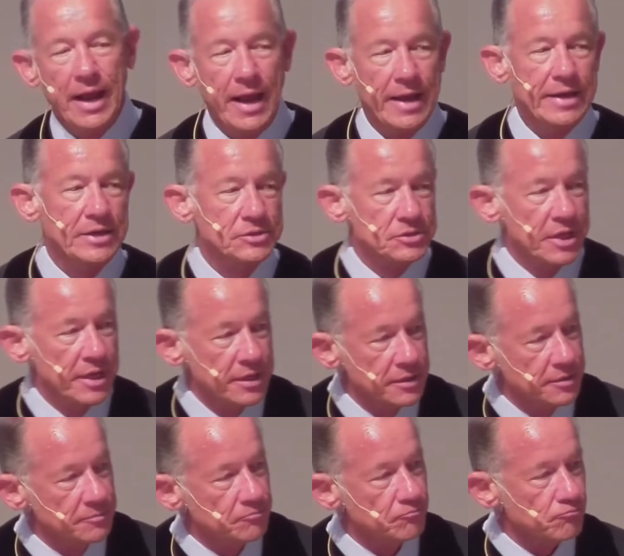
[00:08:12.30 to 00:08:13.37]
And he said,
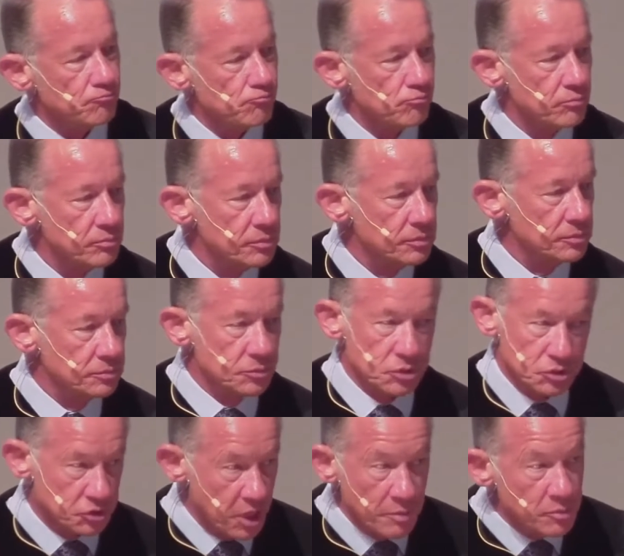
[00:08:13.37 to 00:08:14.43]

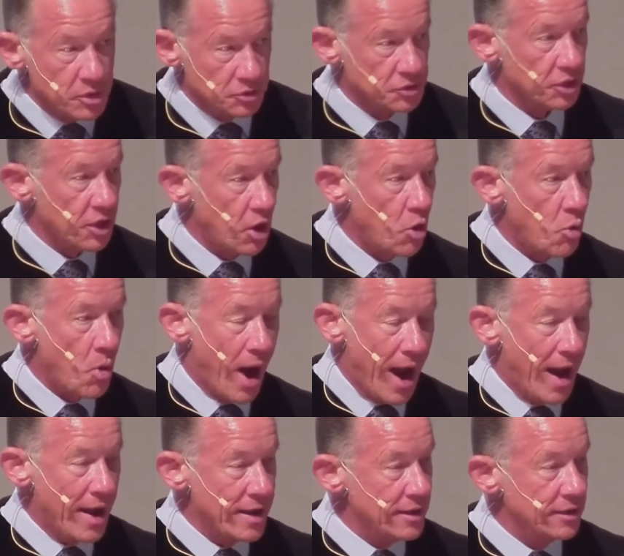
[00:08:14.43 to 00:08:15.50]
"Some years ago,
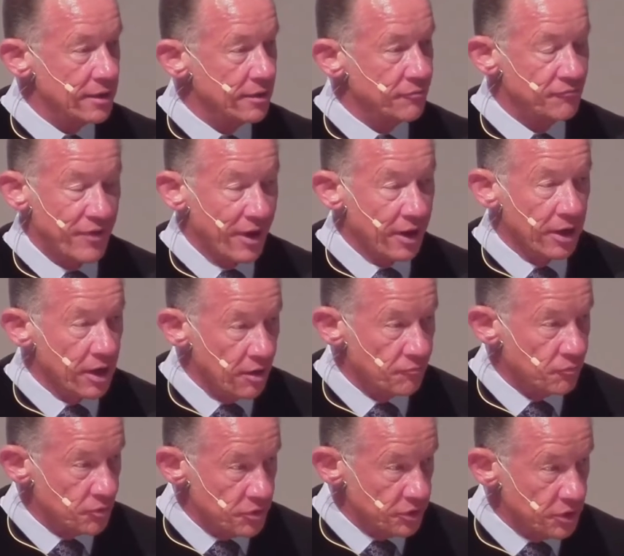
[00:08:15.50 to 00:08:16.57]
I fell in love
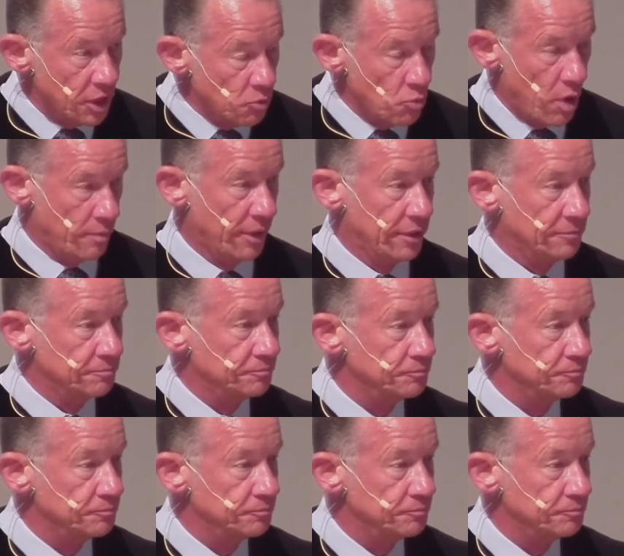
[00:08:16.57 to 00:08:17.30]
with a young woman,